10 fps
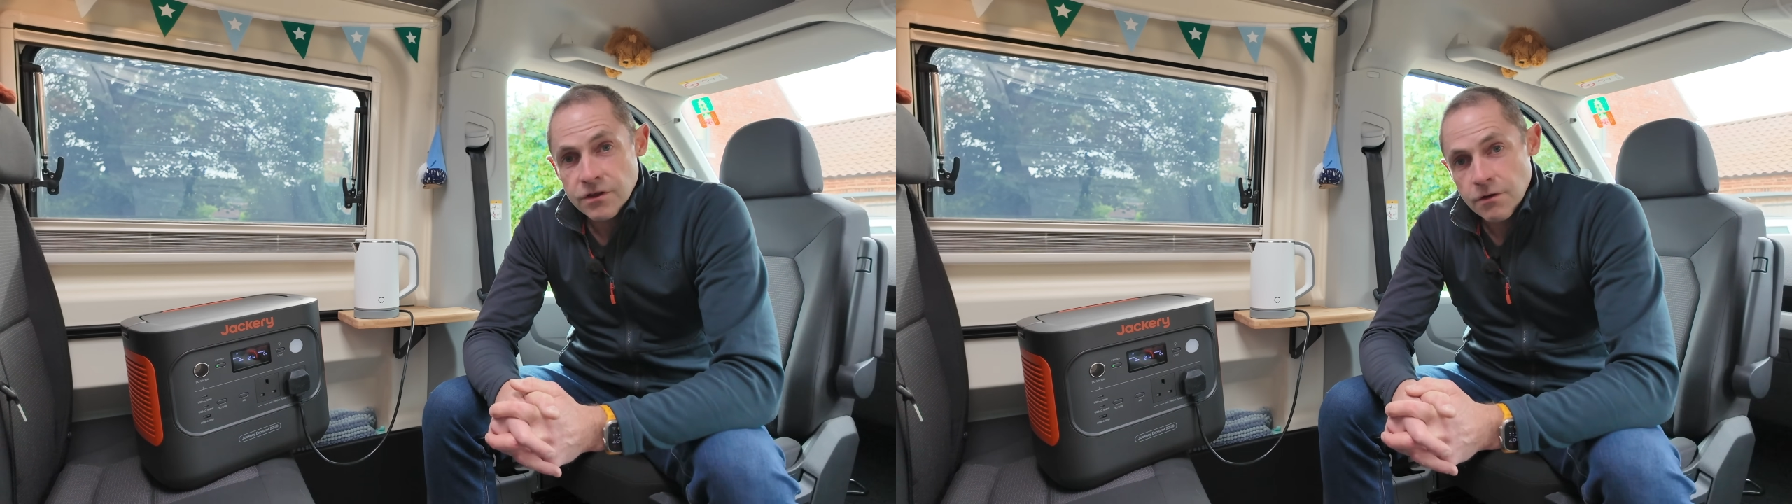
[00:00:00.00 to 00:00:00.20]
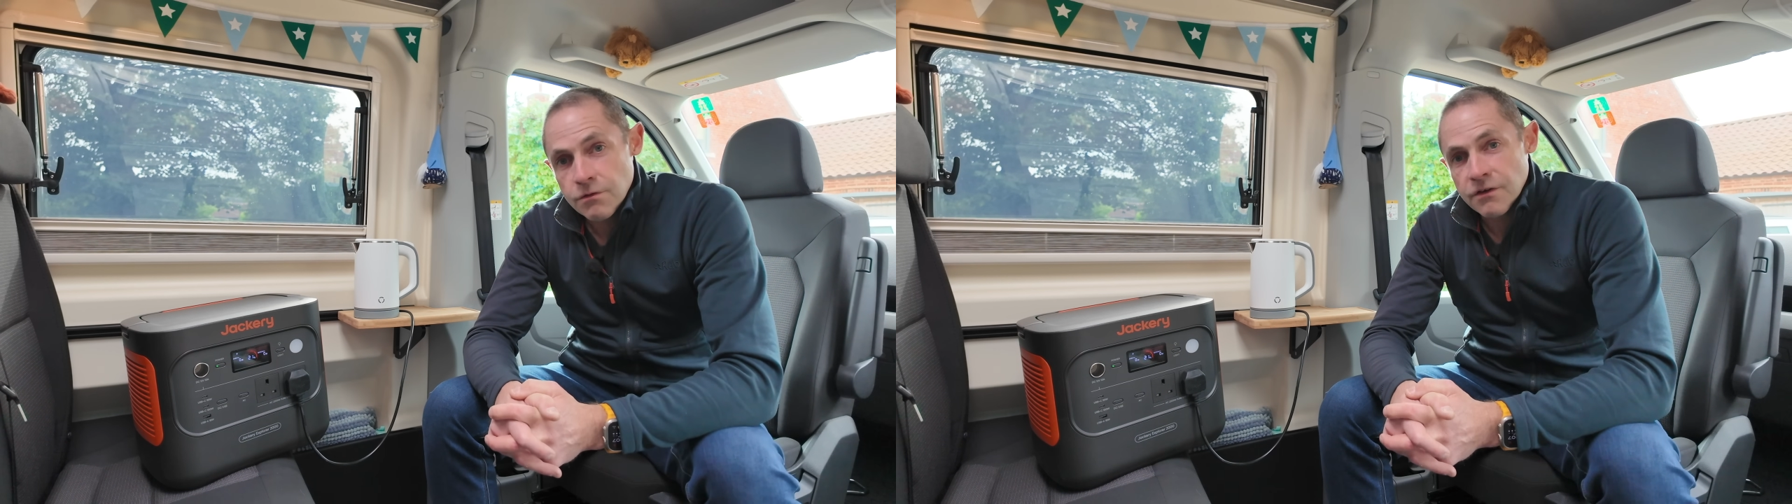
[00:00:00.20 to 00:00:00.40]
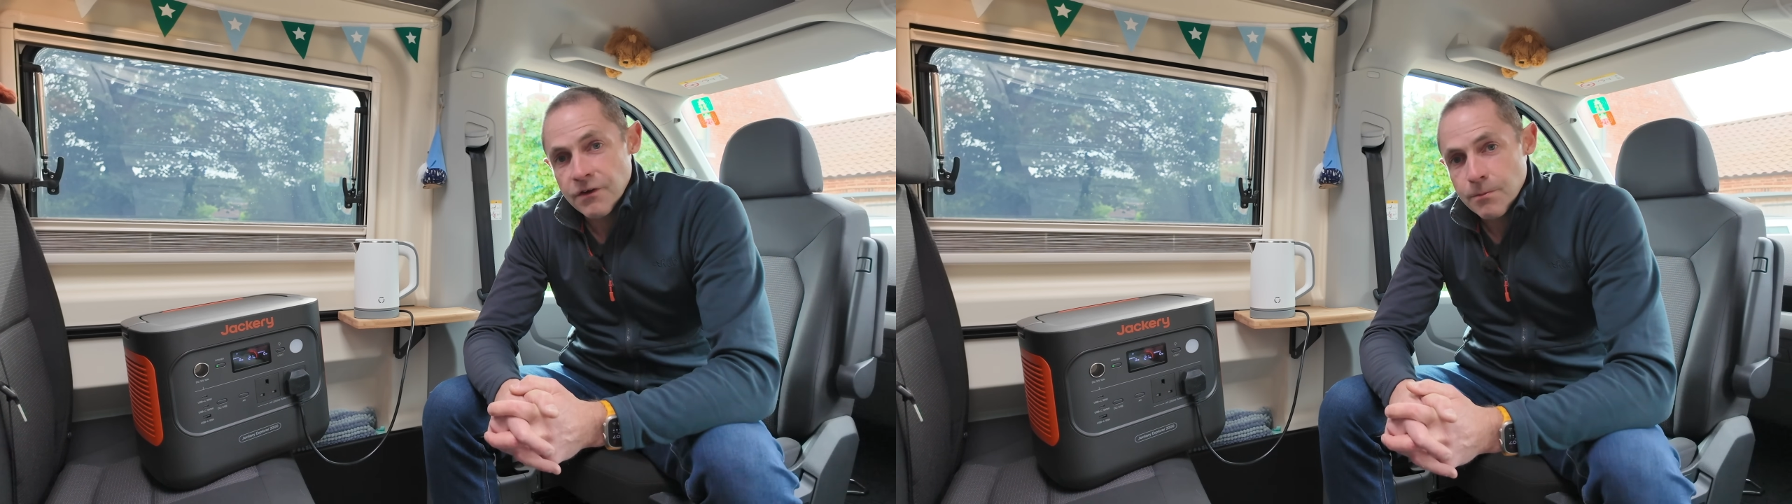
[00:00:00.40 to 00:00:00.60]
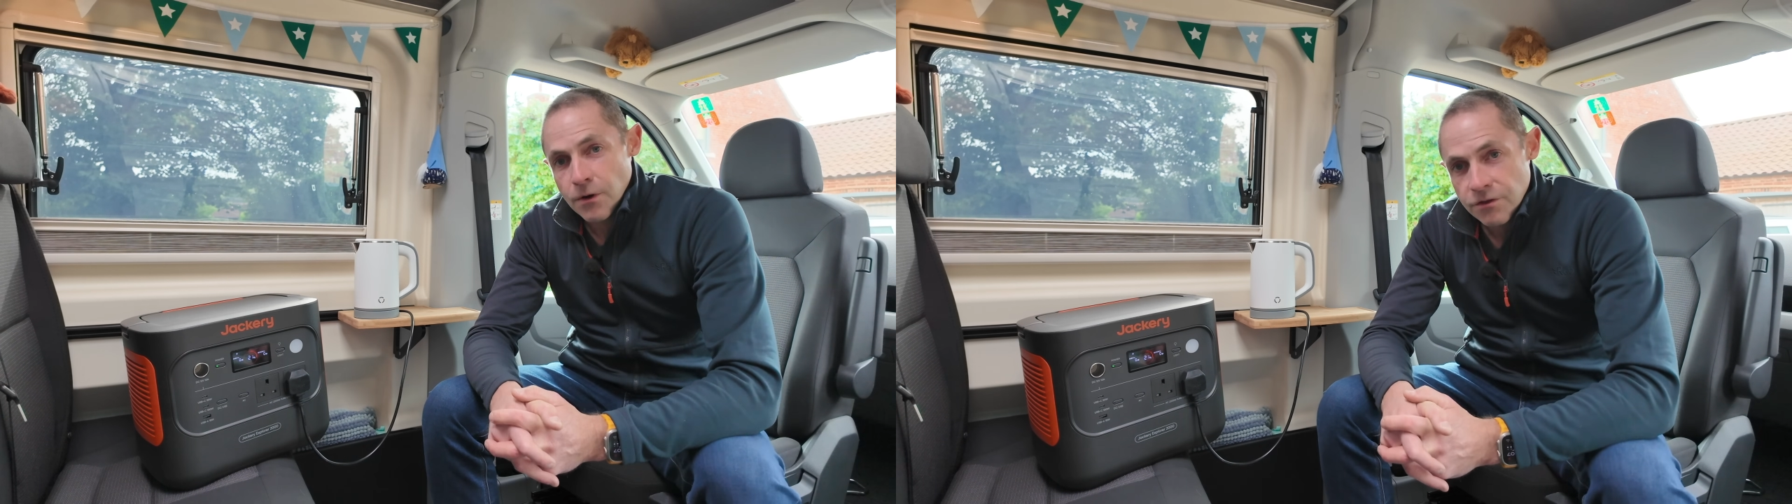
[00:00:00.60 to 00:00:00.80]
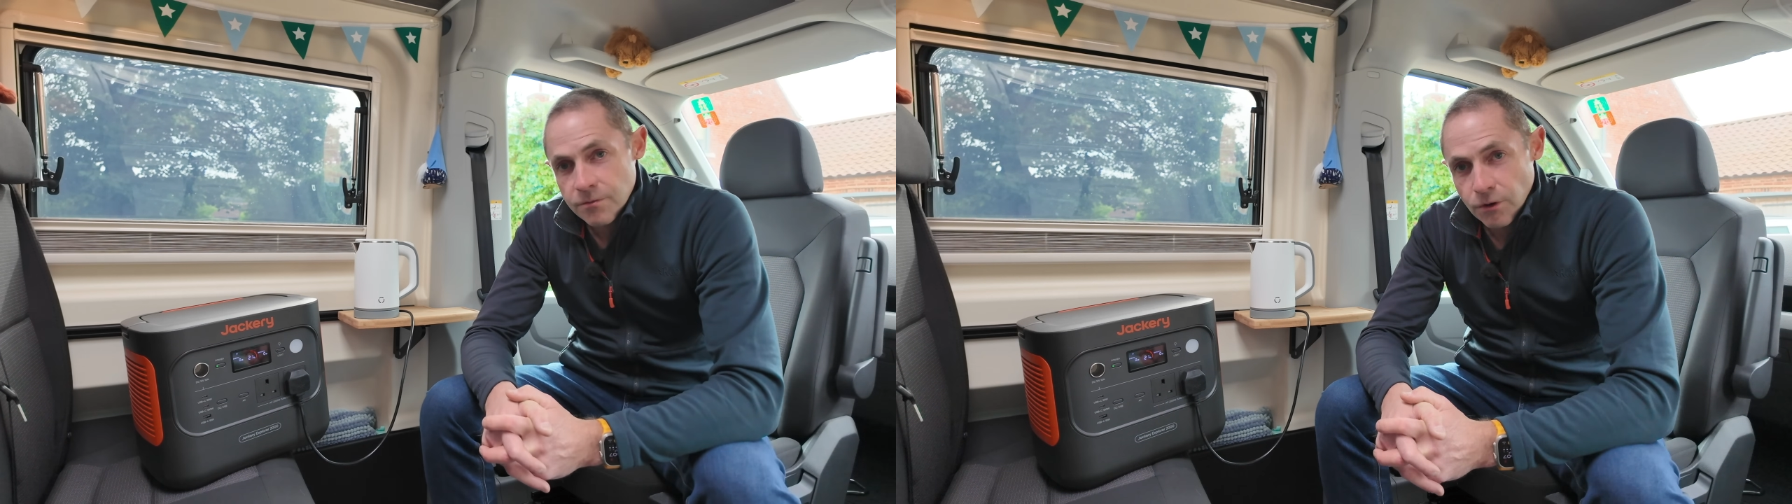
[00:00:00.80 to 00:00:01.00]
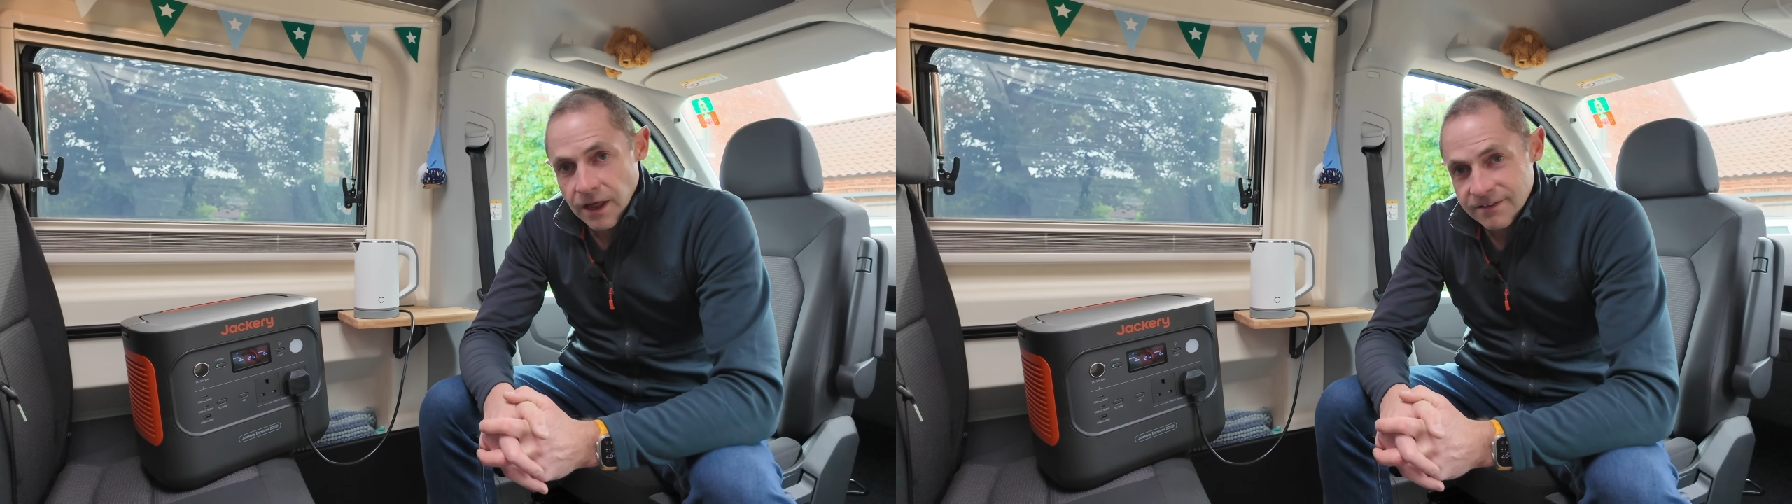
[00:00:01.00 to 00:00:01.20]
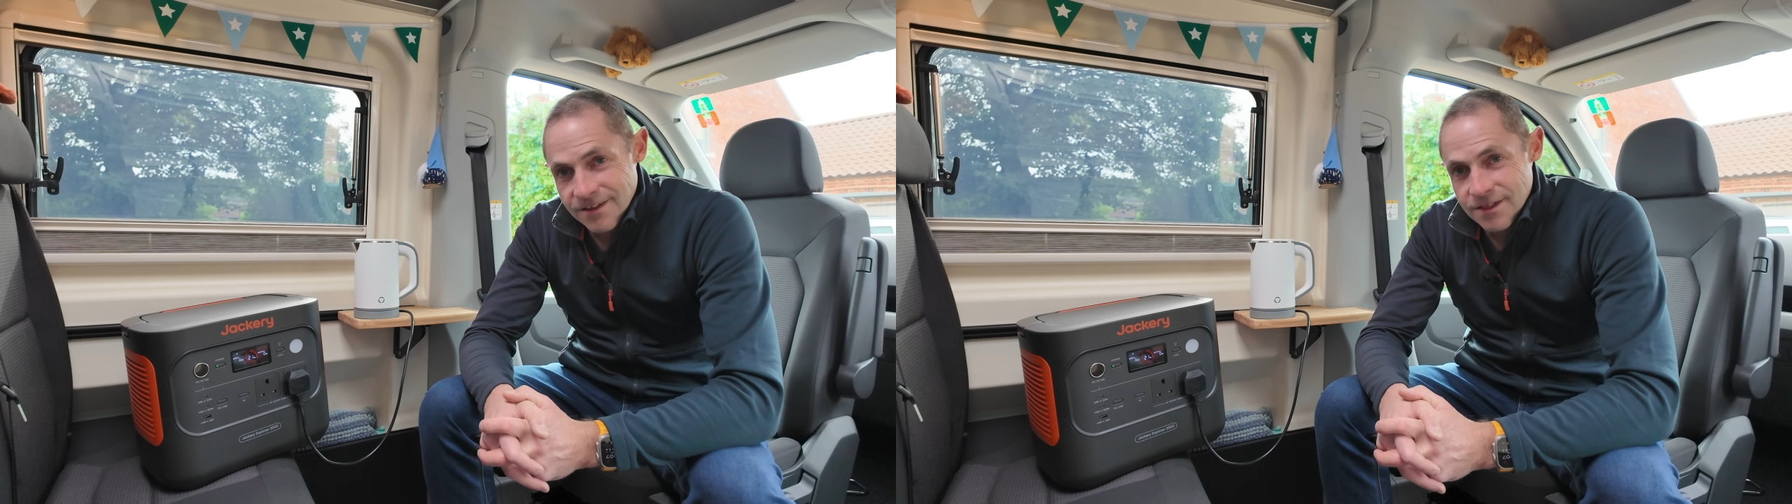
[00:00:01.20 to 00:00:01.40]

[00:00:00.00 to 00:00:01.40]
use of it possible and to